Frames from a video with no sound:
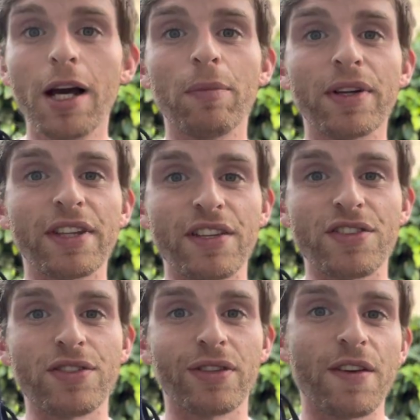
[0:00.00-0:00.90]
but they
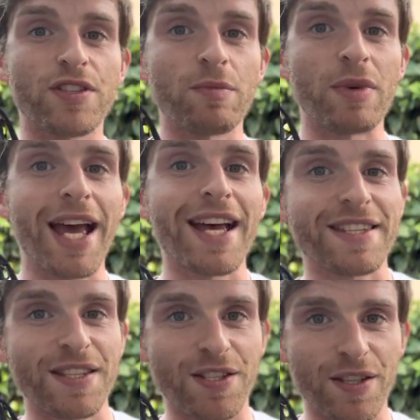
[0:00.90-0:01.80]
still have some
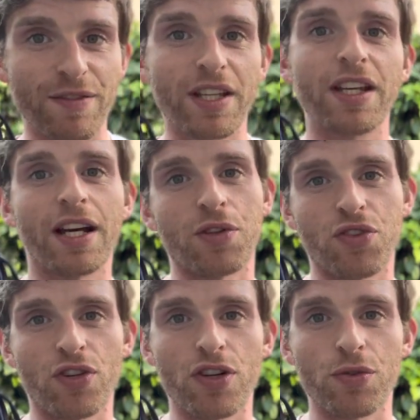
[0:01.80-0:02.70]
essence of the Kayano
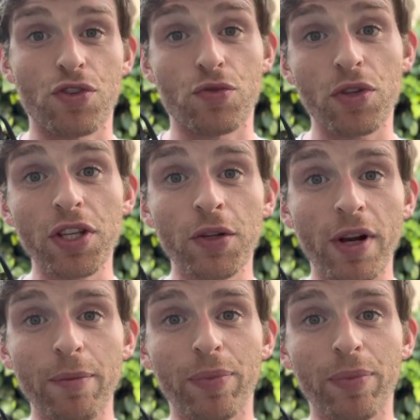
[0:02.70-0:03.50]
series, which is really great.